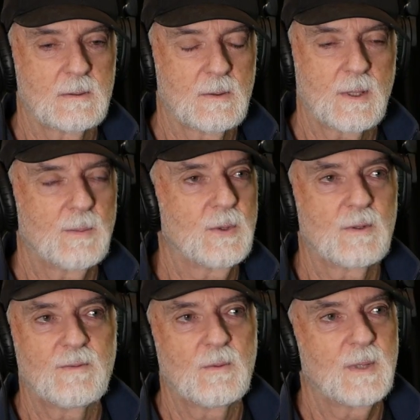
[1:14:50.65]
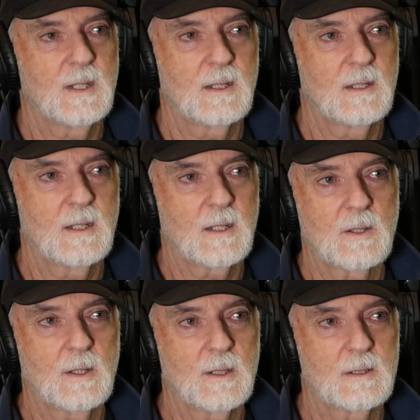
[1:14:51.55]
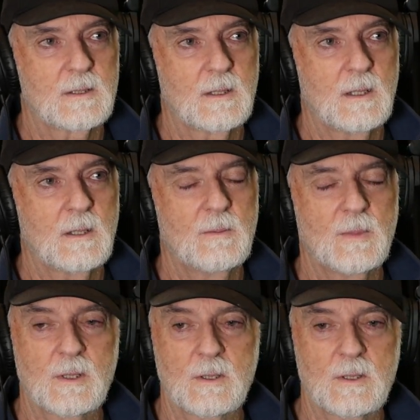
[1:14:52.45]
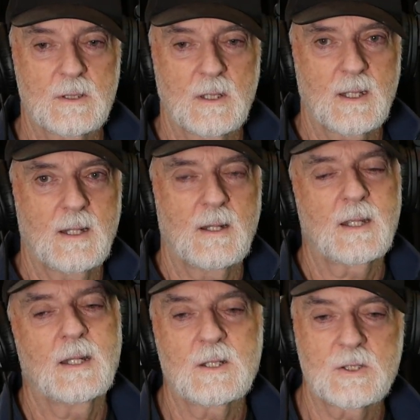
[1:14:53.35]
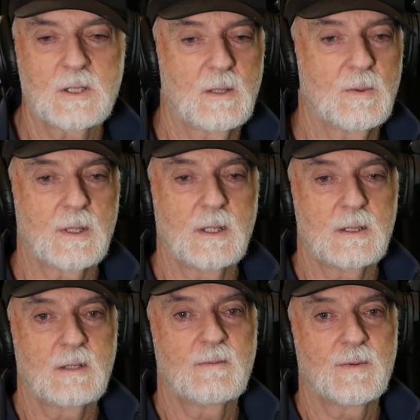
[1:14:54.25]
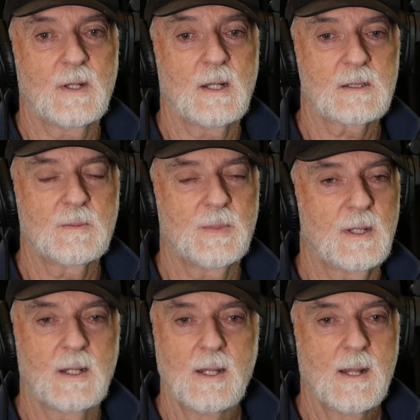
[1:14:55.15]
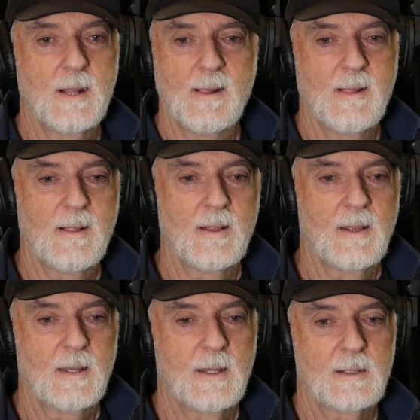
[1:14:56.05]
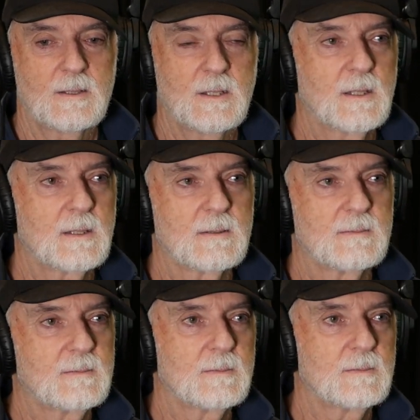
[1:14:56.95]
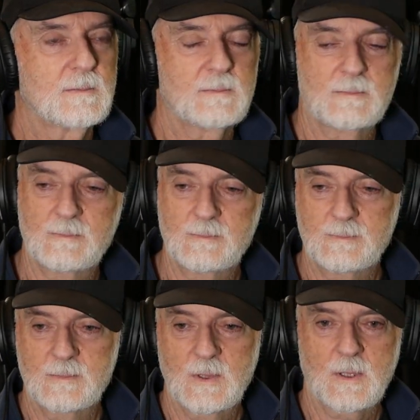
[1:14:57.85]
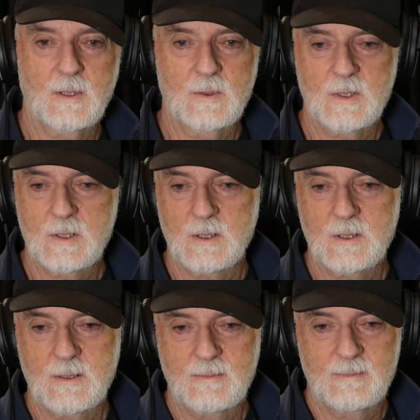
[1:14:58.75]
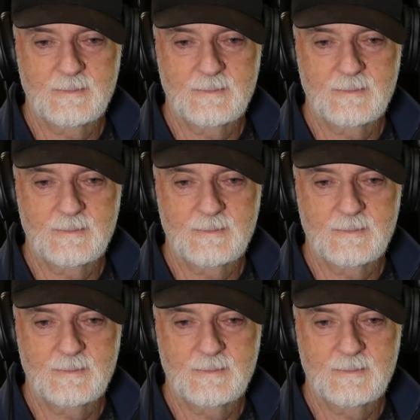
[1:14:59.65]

what a beautiful man that guy is. Oh, my gosh, I can't share what he did for us, and did it like it was just,